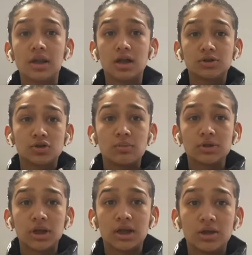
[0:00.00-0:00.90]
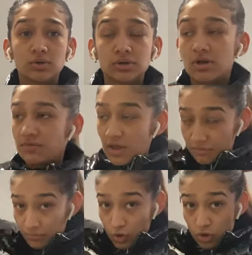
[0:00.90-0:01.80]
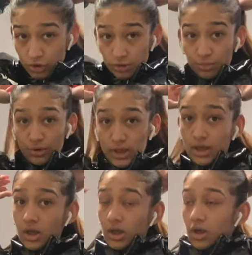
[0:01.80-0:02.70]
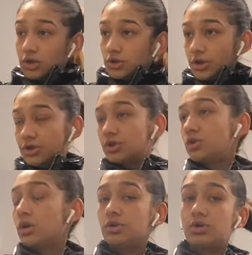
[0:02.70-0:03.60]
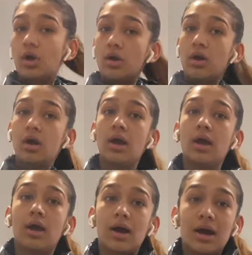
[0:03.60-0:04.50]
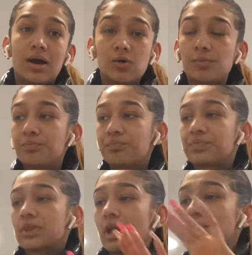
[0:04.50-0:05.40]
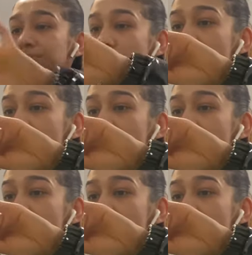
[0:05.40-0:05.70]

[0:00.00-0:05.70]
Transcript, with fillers: like so much like little stuff I've forgotten to bring, so I just like go out and buy